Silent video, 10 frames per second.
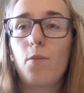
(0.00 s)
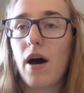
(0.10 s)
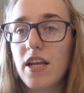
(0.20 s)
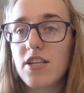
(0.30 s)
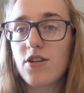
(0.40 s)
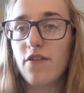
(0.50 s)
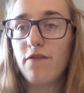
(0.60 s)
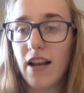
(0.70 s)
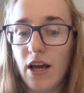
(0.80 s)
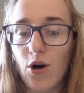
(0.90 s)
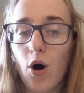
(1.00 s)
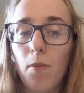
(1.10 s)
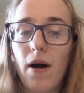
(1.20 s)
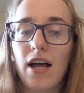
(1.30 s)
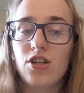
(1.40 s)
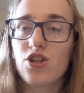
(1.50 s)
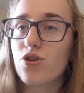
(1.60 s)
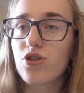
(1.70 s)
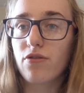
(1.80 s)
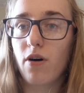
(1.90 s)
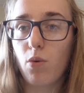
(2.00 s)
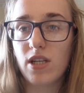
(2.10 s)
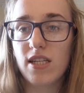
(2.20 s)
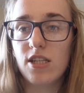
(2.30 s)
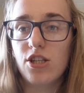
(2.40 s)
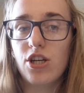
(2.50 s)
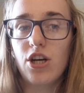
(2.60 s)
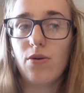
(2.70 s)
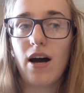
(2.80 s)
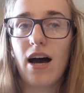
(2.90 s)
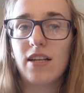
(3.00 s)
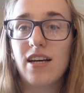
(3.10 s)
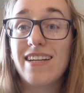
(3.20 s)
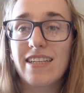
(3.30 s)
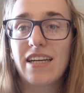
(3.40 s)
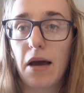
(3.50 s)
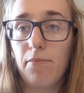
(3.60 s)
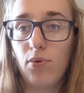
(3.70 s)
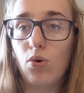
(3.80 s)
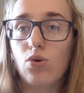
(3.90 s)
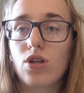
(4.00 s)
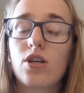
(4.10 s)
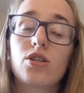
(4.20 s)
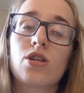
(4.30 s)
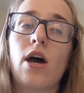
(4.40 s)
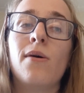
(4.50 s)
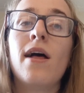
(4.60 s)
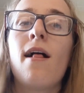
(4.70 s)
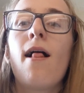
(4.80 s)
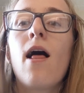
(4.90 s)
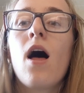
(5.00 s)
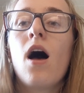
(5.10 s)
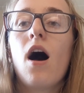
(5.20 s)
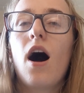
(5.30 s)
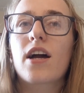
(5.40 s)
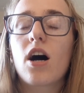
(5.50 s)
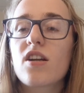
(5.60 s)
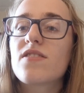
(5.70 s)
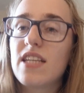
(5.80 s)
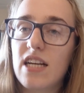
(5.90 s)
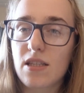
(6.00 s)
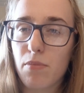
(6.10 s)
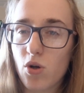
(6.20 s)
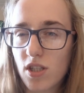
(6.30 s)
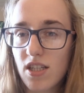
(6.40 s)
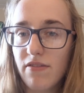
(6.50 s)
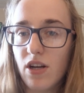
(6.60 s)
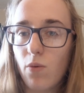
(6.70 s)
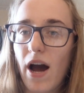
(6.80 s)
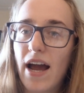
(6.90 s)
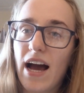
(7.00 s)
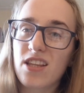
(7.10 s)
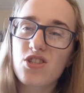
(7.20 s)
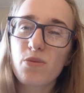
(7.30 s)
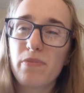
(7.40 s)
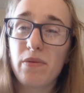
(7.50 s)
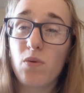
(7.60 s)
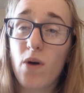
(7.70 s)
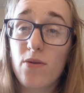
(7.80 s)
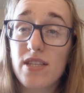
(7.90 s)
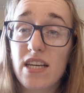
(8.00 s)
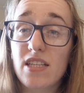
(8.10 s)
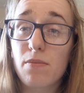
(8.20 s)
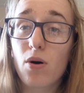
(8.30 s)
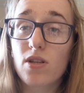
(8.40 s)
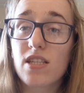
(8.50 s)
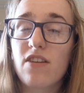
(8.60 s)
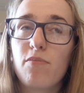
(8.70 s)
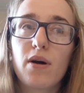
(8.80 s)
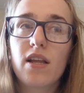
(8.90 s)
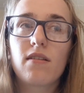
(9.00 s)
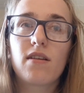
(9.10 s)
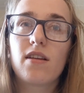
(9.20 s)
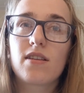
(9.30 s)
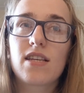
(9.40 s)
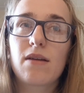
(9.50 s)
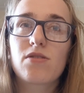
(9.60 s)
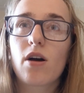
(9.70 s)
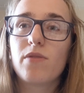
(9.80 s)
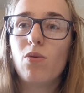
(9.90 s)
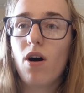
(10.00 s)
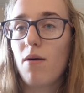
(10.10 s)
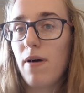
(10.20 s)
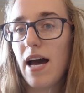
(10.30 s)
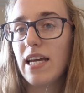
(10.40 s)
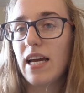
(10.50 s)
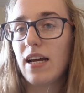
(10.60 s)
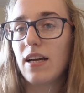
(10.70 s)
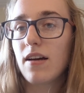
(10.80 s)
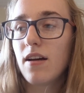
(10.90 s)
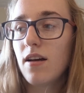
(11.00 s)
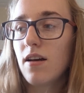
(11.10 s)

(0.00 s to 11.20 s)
I managed to fill it up and do stuff I wanted to do, and I didn't get bored. So I kind of see it as a positive in a way, and some people won't see it as a positive, but at the same time, you are paying